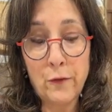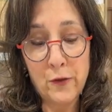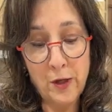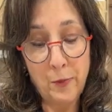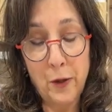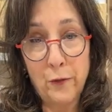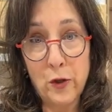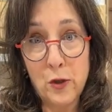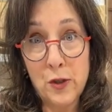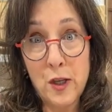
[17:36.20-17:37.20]
at something
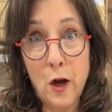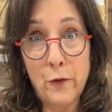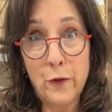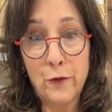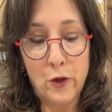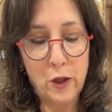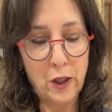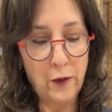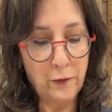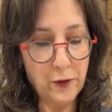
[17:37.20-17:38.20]
for yourself or for a
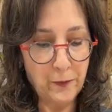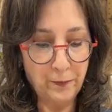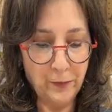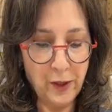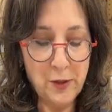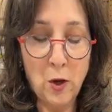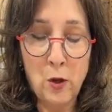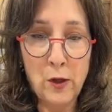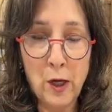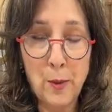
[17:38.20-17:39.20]
gift, it's
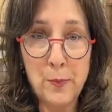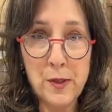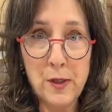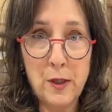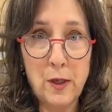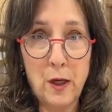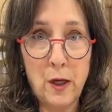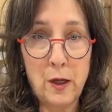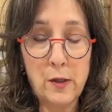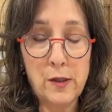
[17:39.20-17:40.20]
all encompassing,
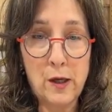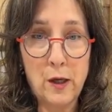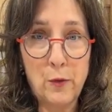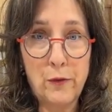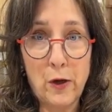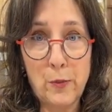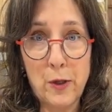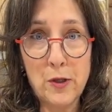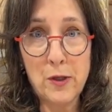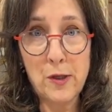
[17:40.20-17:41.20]
and we've got a
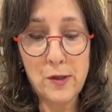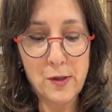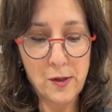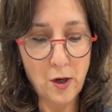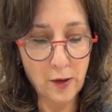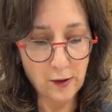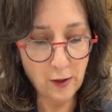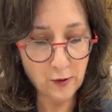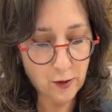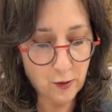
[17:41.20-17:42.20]
bunch of these in stock
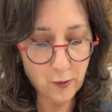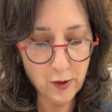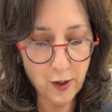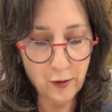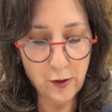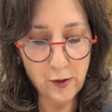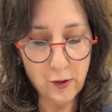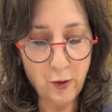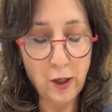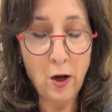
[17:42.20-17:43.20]
now too, which I think
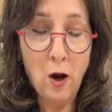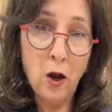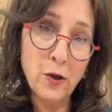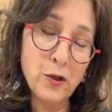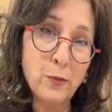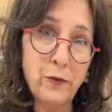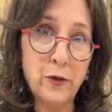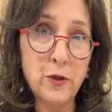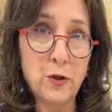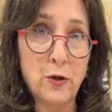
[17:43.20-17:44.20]
is great. Also be
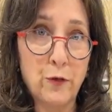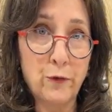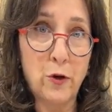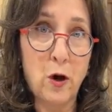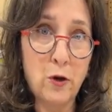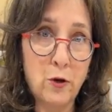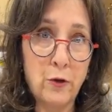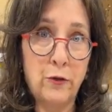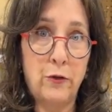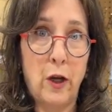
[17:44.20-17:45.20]
featured for our
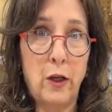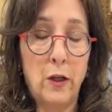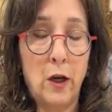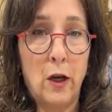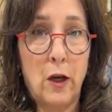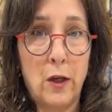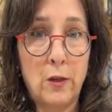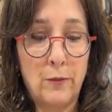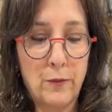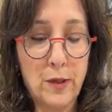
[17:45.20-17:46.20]
Earth Day
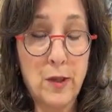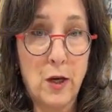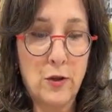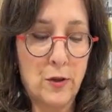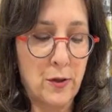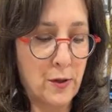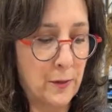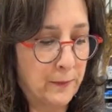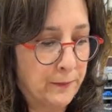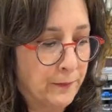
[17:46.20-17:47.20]
discussions.